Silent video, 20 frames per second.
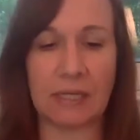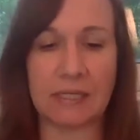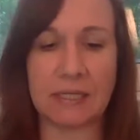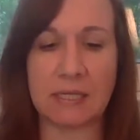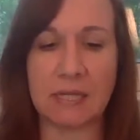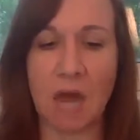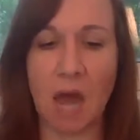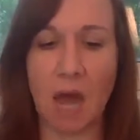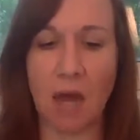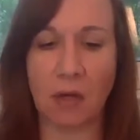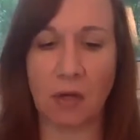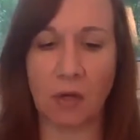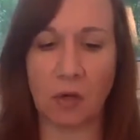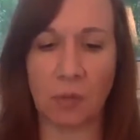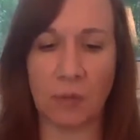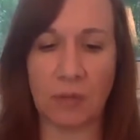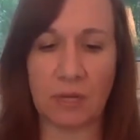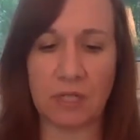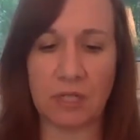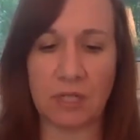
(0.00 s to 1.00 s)
It's
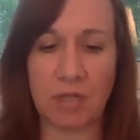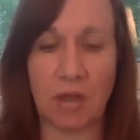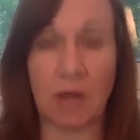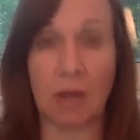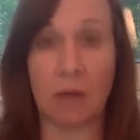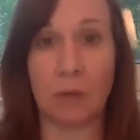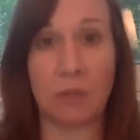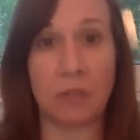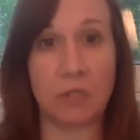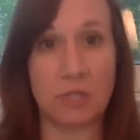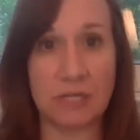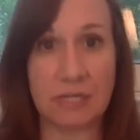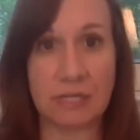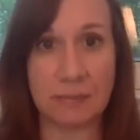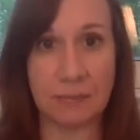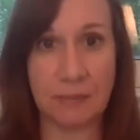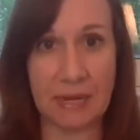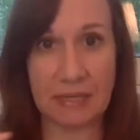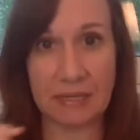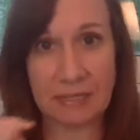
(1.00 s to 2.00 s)
non-comedogenic, which
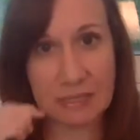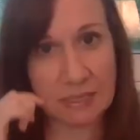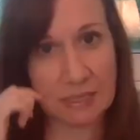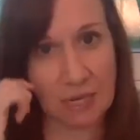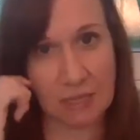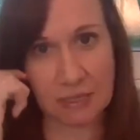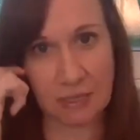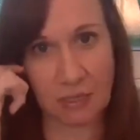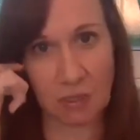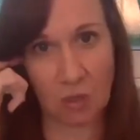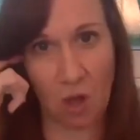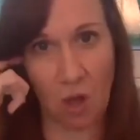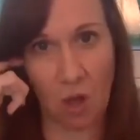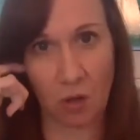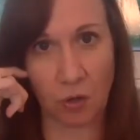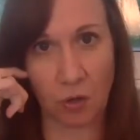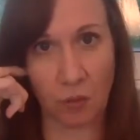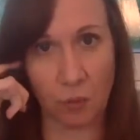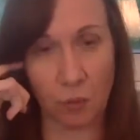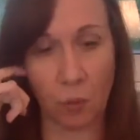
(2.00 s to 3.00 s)
means it doesn't
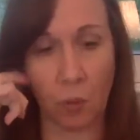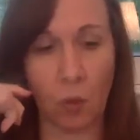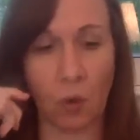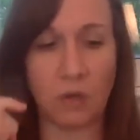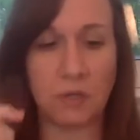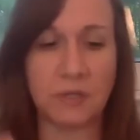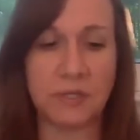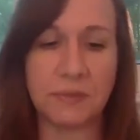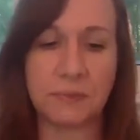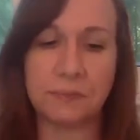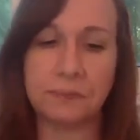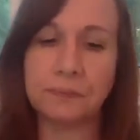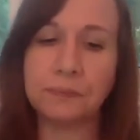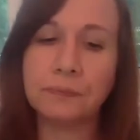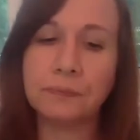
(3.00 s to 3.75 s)
clog your pores.